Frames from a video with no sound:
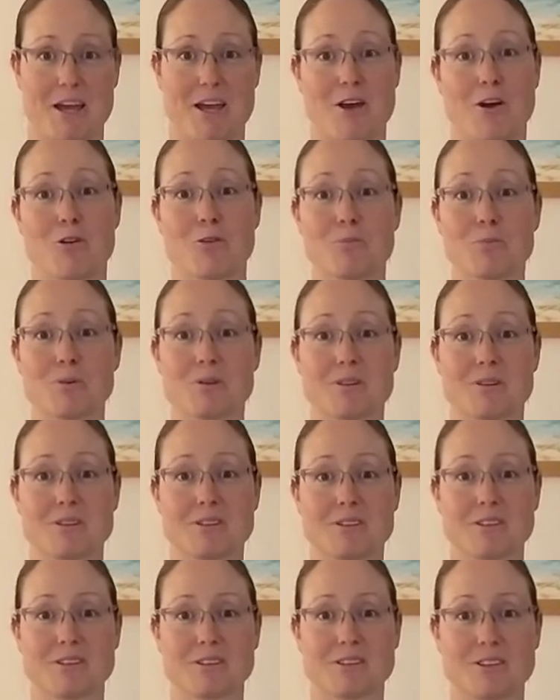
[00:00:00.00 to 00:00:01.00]
I hope
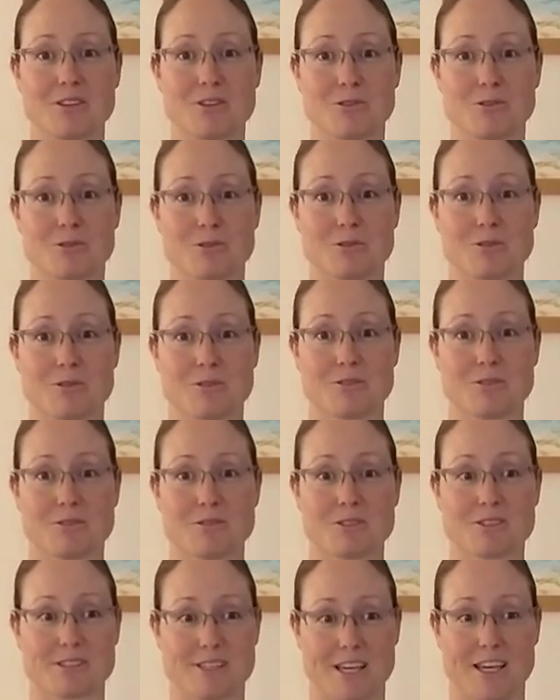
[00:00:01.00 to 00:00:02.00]
you
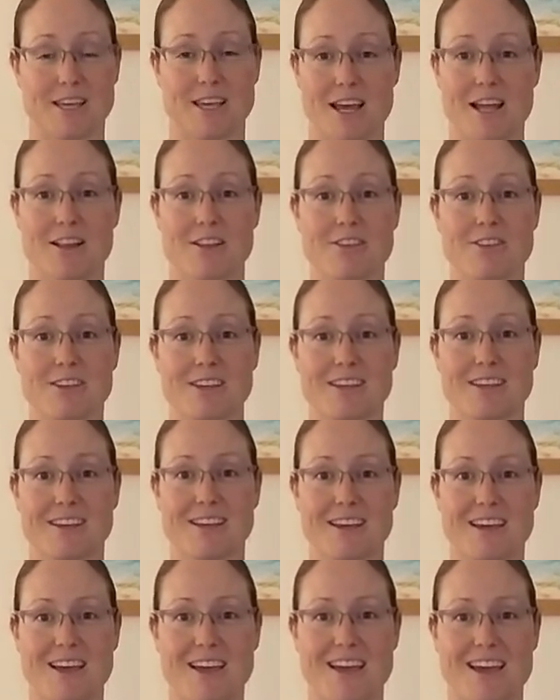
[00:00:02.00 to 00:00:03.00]
stay healthy,
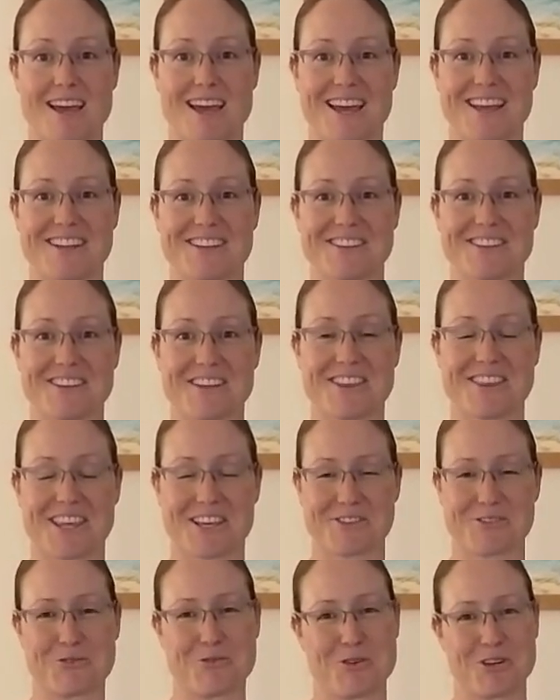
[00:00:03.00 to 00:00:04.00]
and
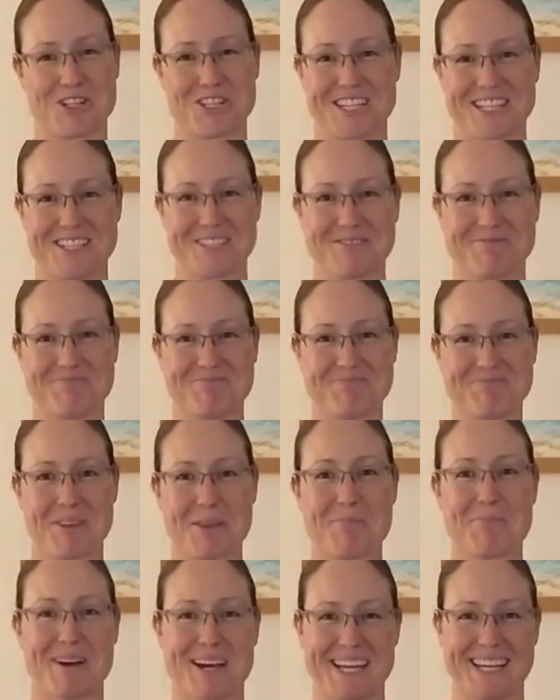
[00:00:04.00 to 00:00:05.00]
thanks for watching.
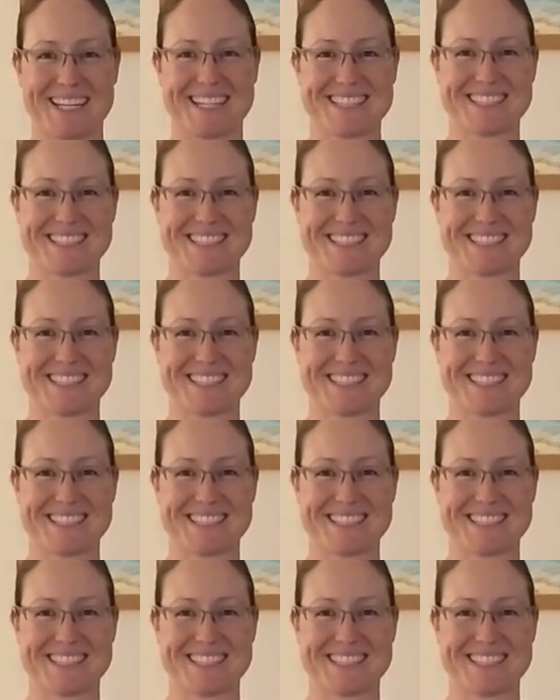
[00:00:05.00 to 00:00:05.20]
Bye.